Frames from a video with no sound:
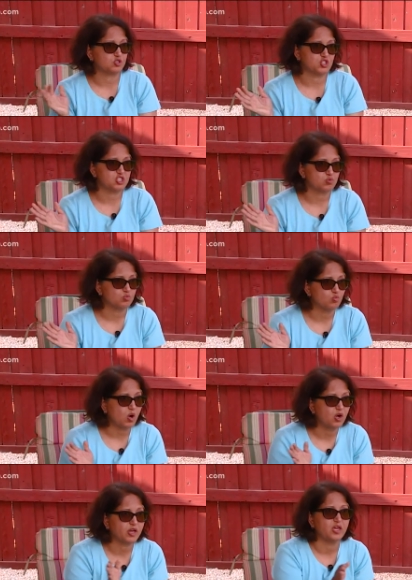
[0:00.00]
just
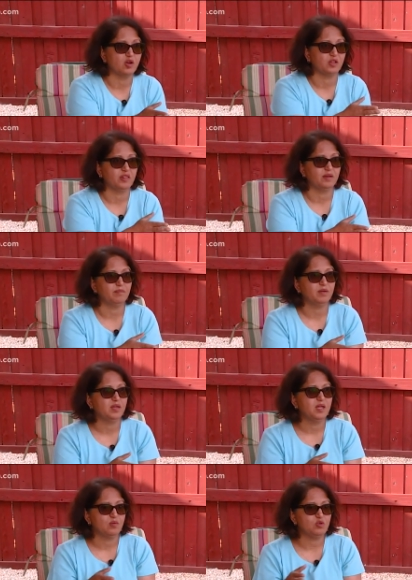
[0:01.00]
walking on them.
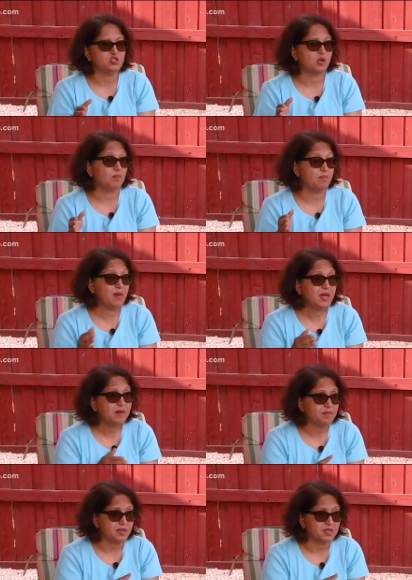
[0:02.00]
We saw
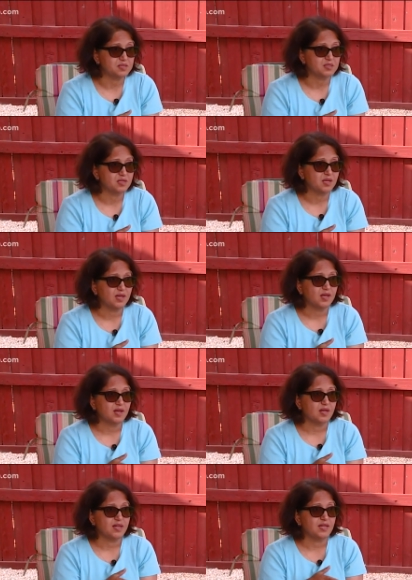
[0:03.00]
babies,
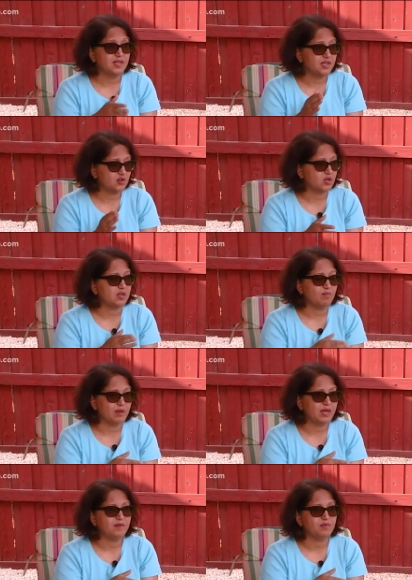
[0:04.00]
literally
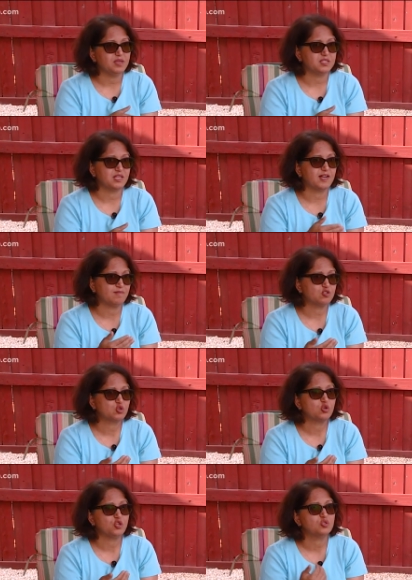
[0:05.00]
babies, and I'm
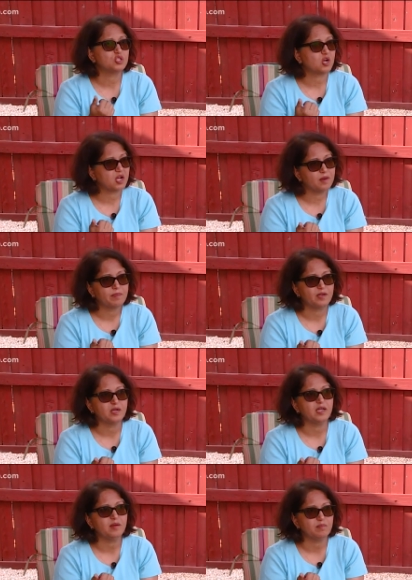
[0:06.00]
sure you saw a couple
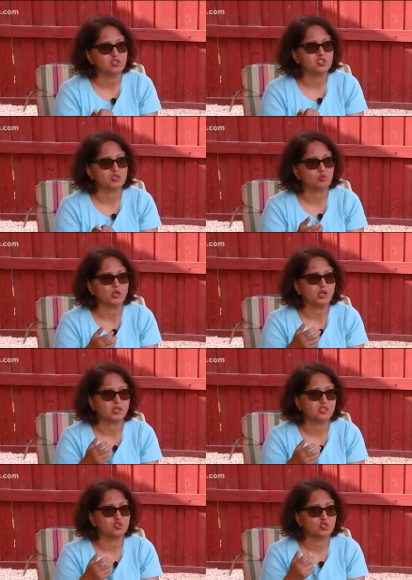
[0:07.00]
of images where
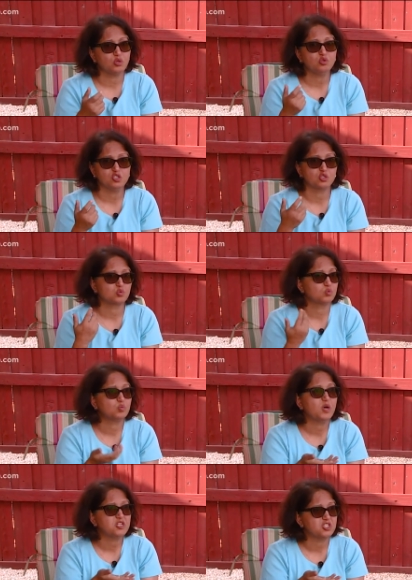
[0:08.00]
the soldiers was
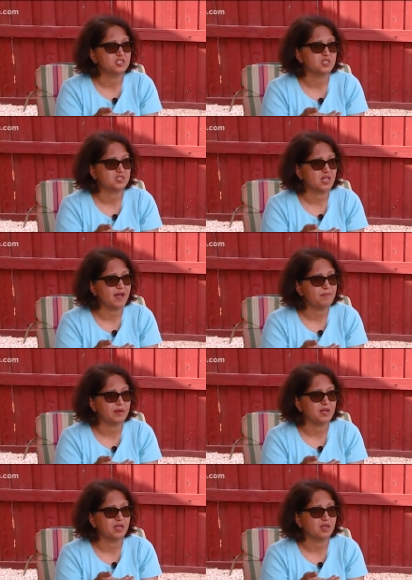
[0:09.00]
watching this
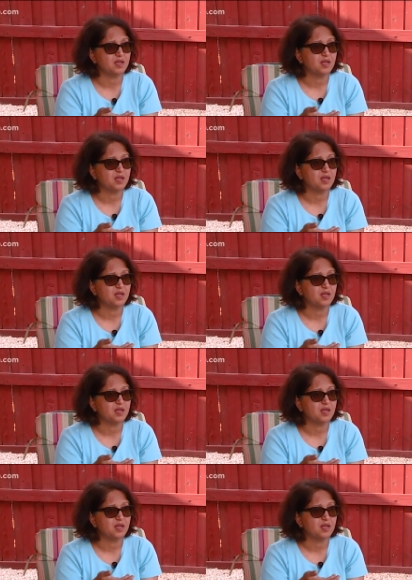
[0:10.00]
happening.